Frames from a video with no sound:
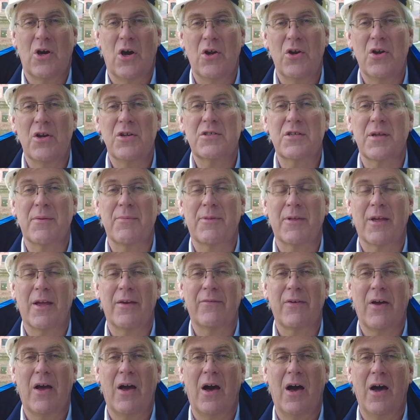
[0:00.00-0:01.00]
on something
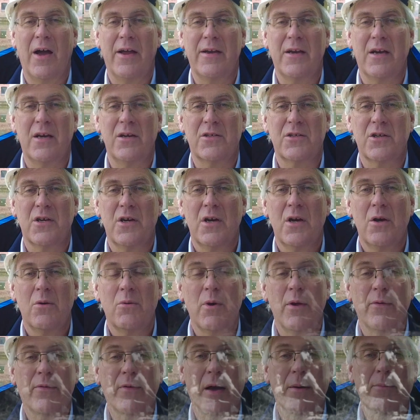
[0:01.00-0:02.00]
of a high note.
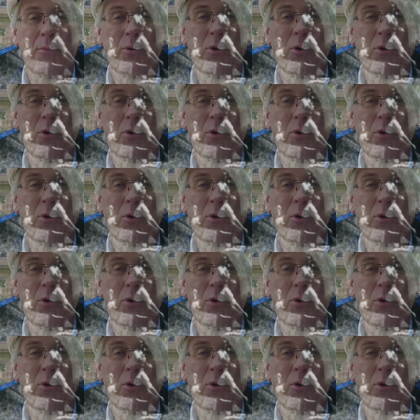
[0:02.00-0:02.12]
We've come